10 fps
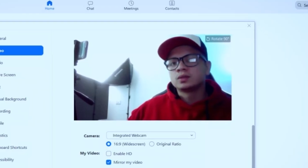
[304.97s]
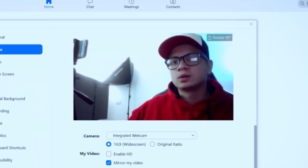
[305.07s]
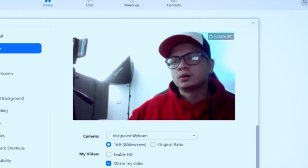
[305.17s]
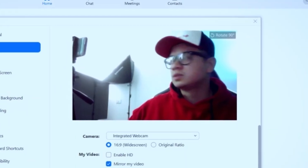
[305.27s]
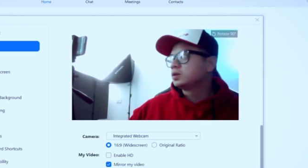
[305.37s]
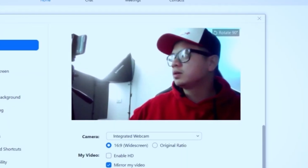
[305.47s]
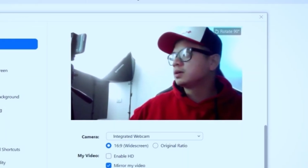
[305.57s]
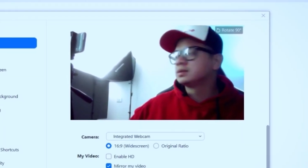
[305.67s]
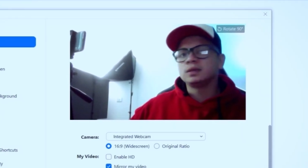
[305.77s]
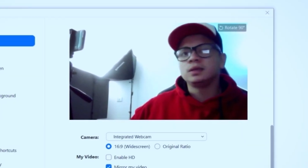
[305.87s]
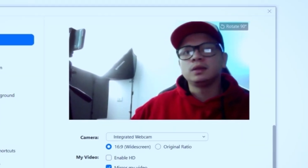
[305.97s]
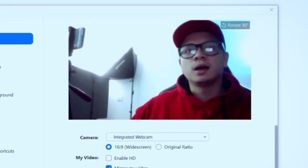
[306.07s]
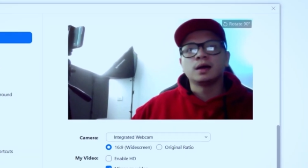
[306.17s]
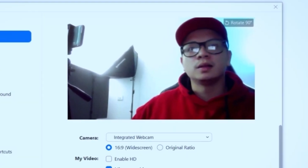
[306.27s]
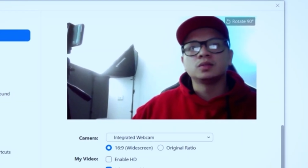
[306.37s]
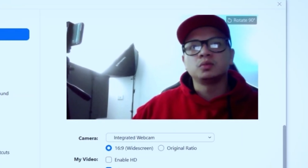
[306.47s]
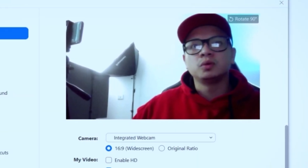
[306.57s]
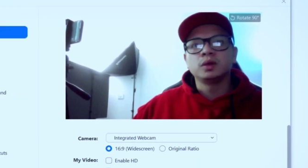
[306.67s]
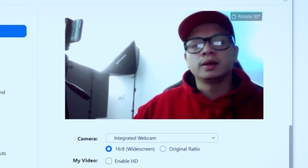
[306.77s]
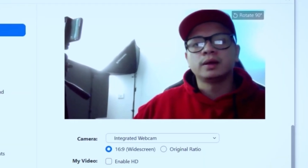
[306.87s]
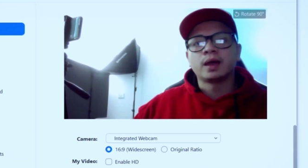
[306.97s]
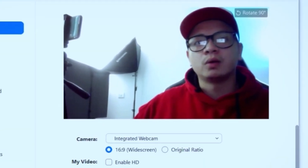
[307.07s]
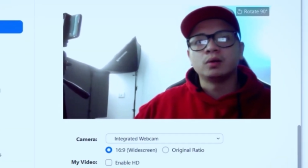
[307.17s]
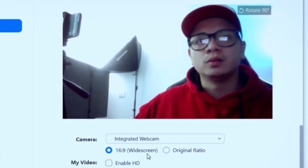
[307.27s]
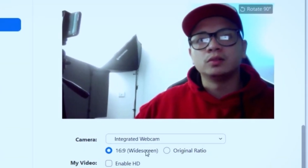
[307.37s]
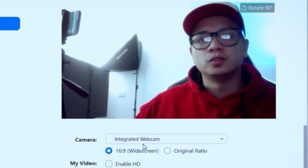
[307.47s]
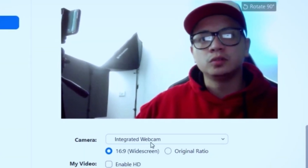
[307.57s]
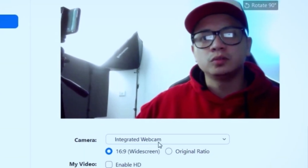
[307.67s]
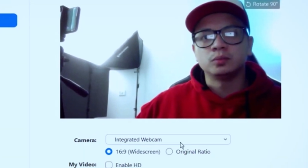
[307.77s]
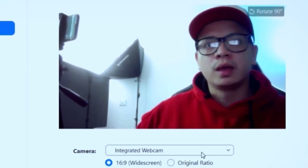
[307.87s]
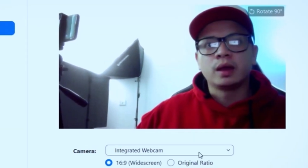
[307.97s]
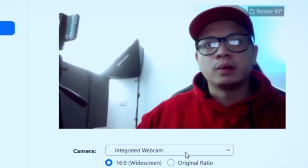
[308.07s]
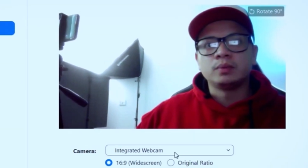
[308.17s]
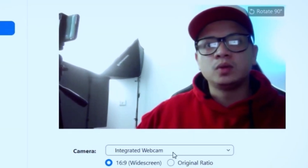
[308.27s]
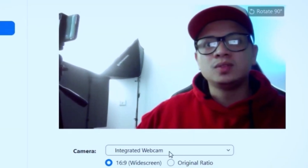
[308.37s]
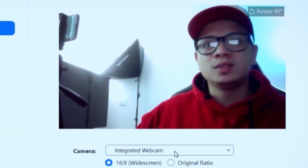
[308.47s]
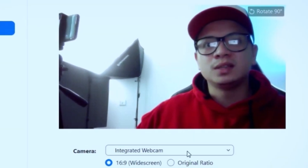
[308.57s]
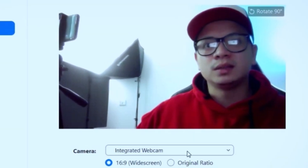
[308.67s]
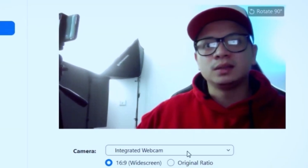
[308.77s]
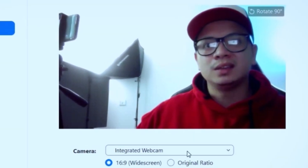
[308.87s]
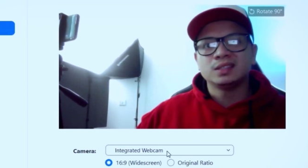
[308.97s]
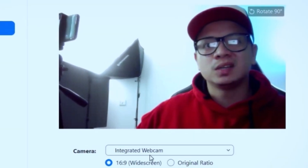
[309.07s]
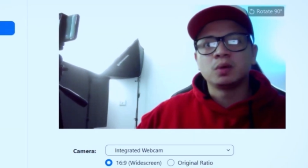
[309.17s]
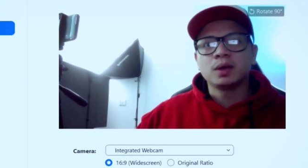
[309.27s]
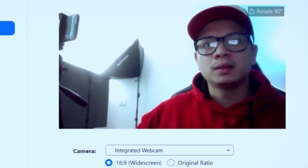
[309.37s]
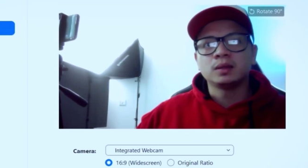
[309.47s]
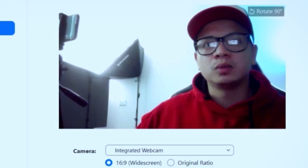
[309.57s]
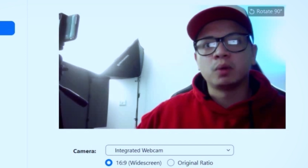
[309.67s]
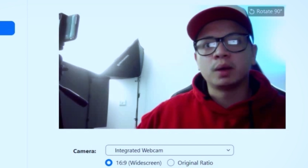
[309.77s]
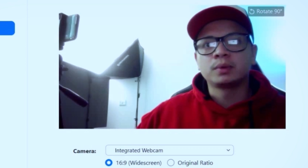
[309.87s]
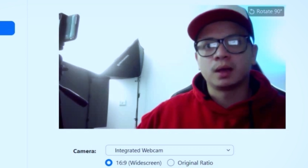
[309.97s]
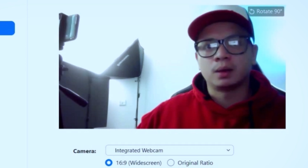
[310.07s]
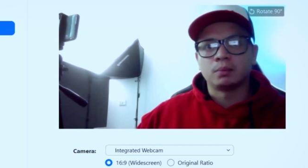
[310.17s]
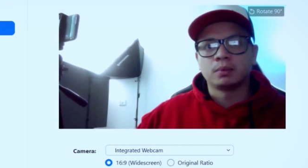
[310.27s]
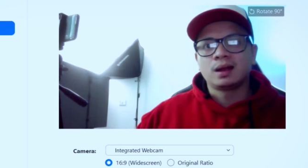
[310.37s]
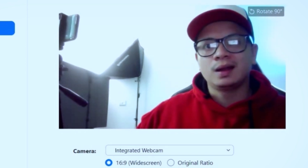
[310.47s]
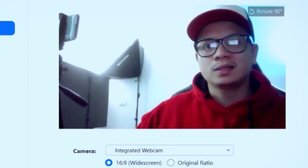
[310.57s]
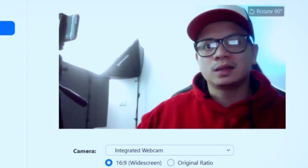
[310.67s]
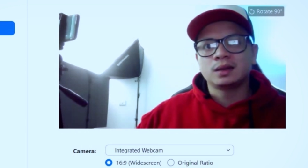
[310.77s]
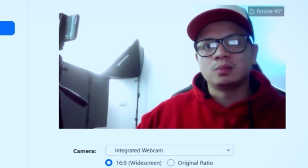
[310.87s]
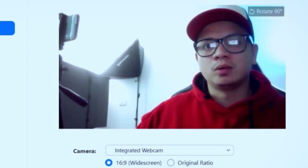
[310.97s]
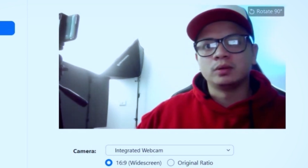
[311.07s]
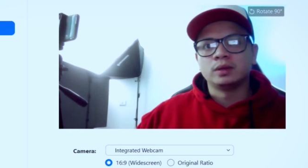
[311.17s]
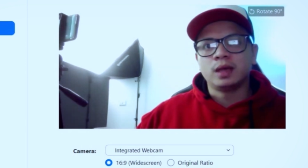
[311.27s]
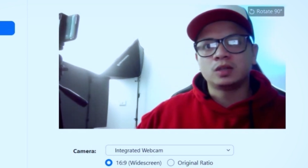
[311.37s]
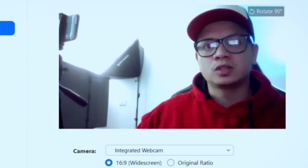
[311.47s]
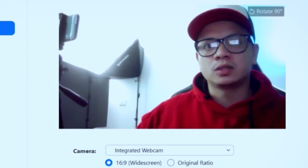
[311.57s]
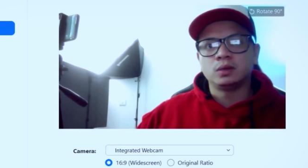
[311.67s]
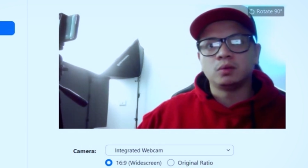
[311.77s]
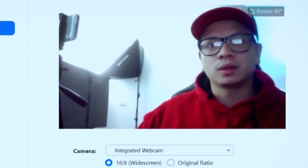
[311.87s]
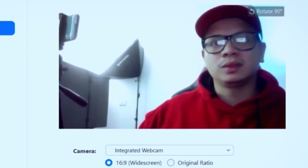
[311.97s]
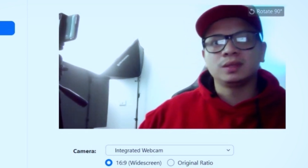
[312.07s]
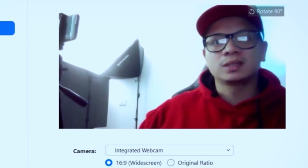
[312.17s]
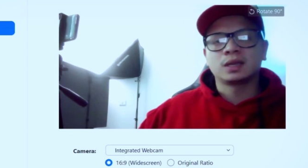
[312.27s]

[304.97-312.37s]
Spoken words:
So as you can see, guys, we are now on Zoom and I'm using the integrated webcam. Let's enable the HD, what this